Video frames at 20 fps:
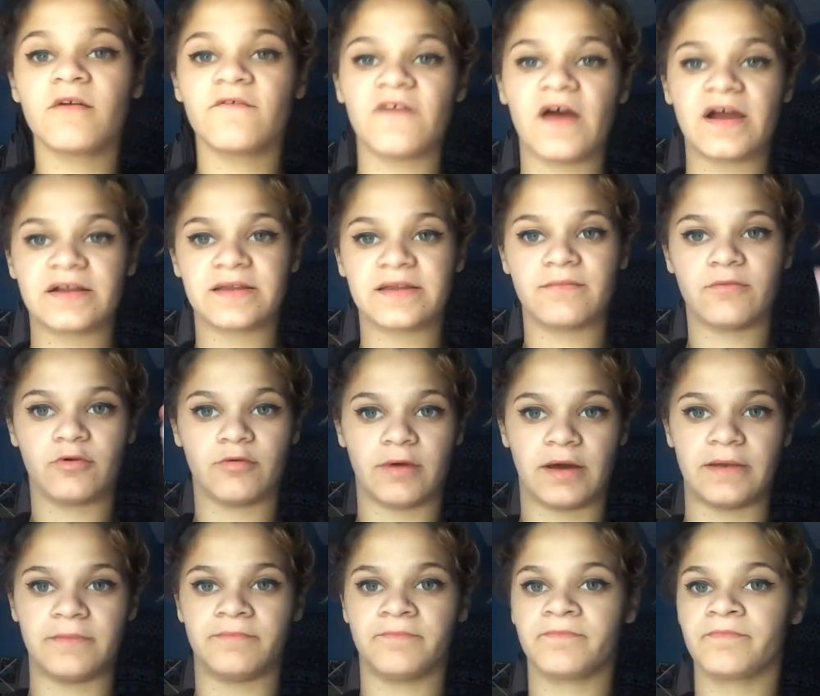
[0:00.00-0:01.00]
Fact number
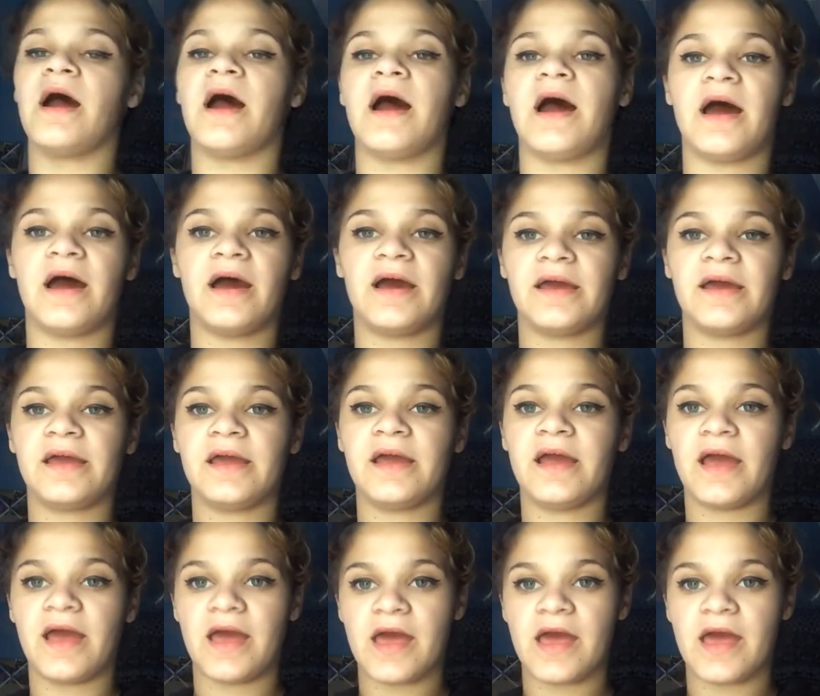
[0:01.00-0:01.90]
one, I